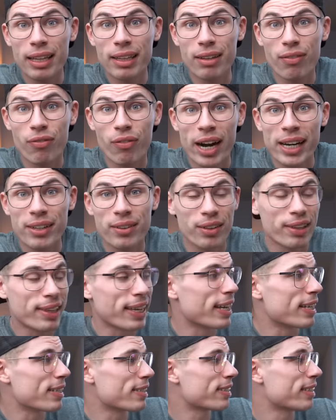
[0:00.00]
The final
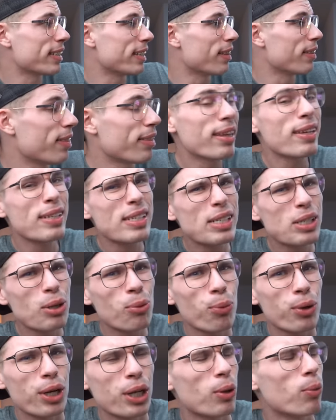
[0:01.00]
test and this is
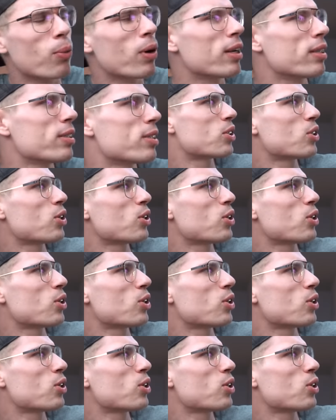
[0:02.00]
a real one.